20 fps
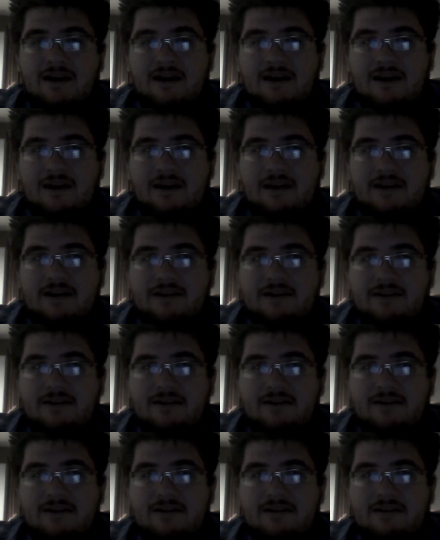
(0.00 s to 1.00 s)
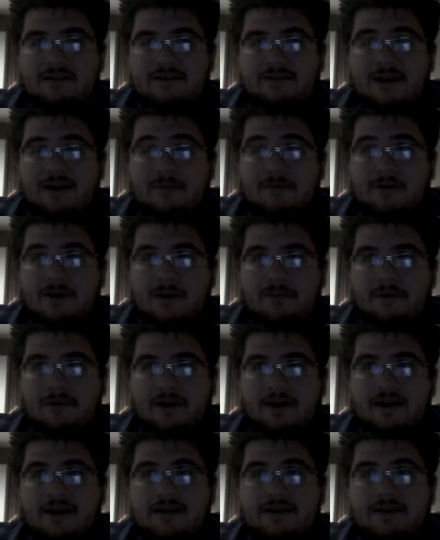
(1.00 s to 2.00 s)
and the Samurai
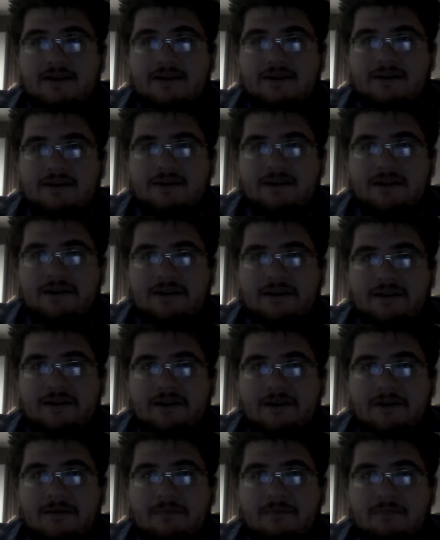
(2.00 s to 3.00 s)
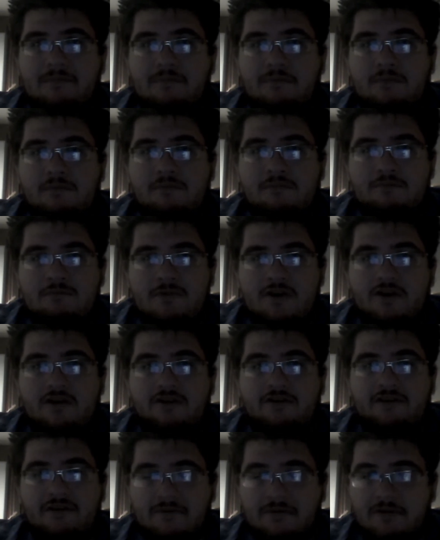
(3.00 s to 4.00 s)
player ended up
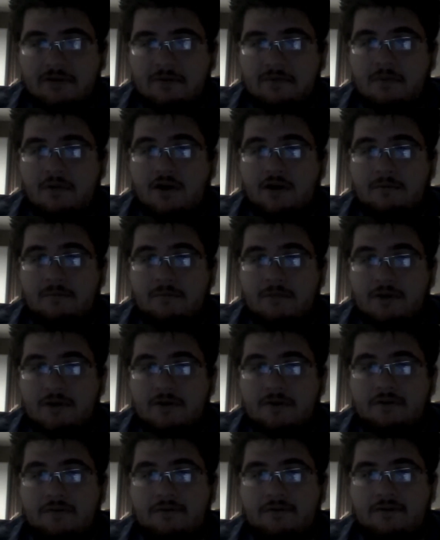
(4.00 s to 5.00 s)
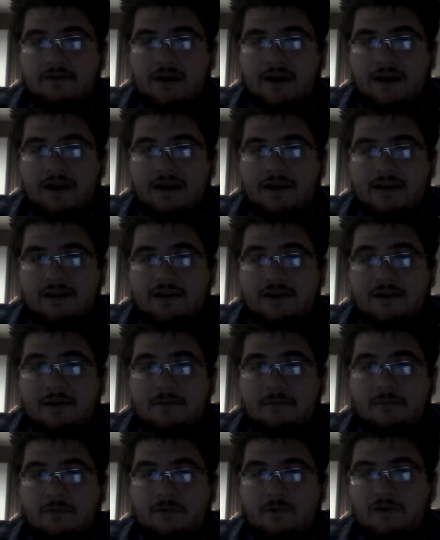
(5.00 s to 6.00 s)
doing some smart moves and ended
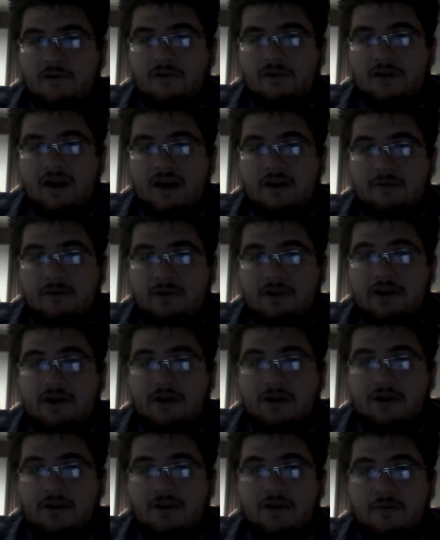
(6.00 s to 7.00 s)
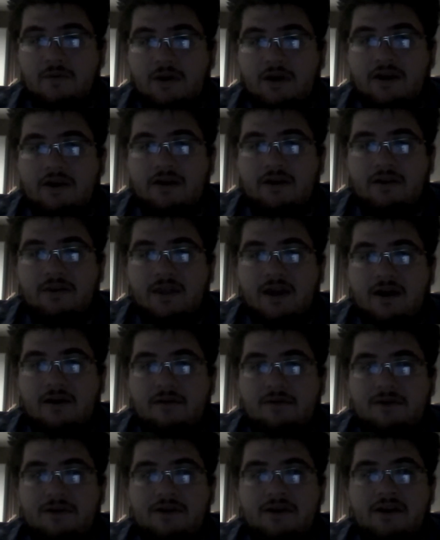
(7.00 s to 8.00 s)
up really earning the win on
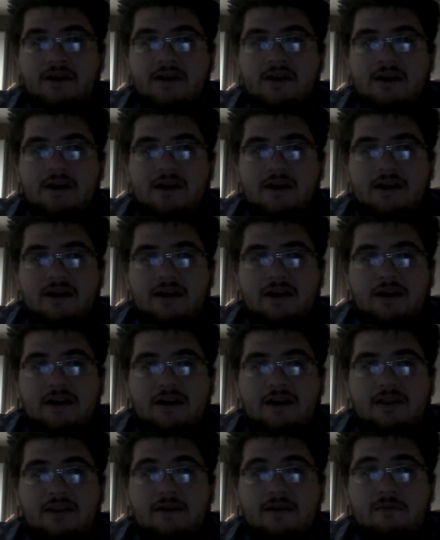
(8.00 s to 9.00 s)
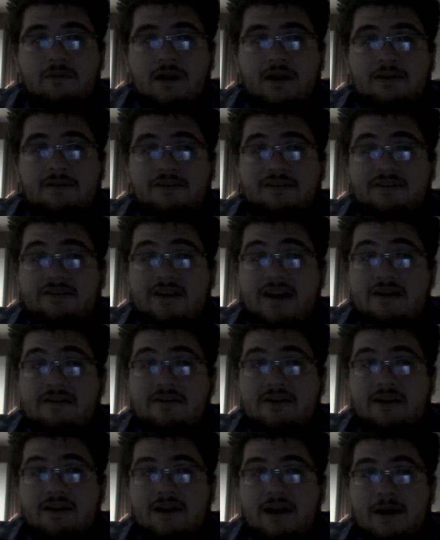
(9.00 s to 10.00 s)
that one. And then round
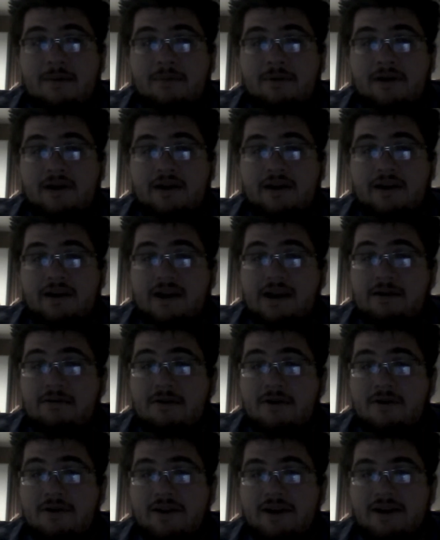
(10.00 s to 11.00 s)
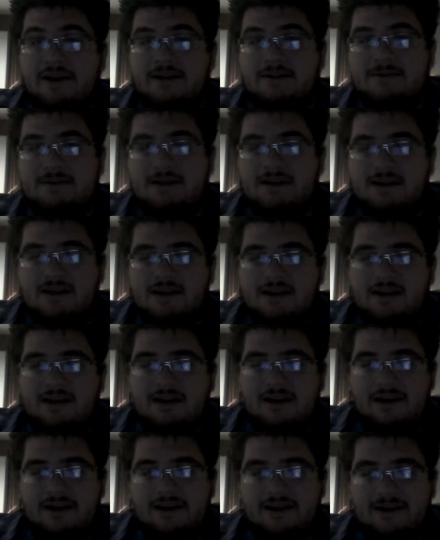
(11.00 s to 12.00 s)
7, I played a hero deck.
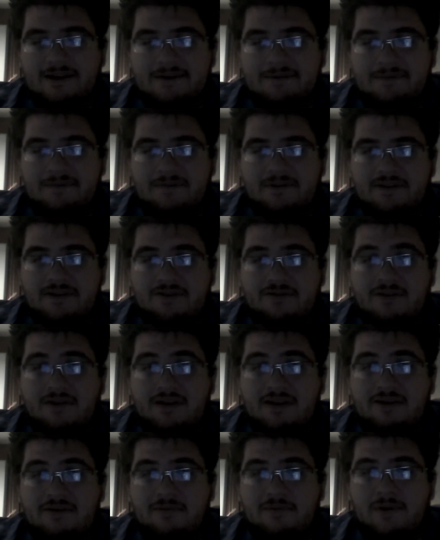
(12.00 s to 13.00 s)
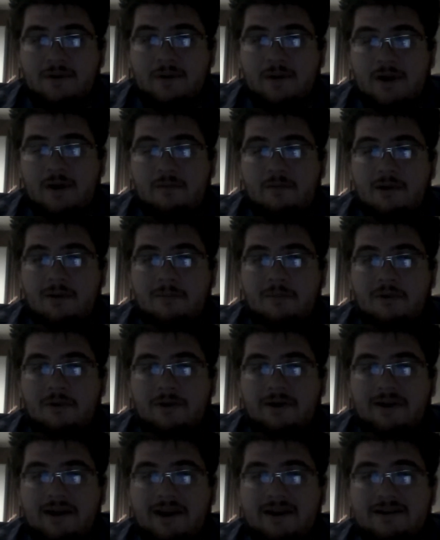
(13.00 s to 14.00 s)
It was funny because at one
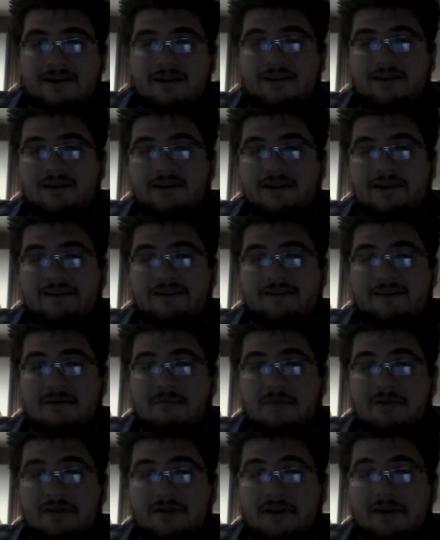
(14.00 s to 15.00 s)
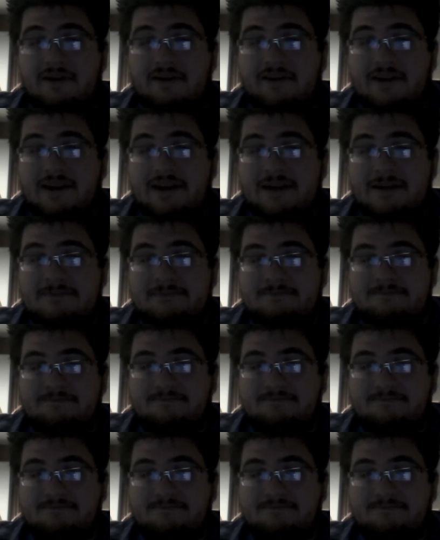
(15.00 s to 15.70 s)
point he'd summoned Thunder King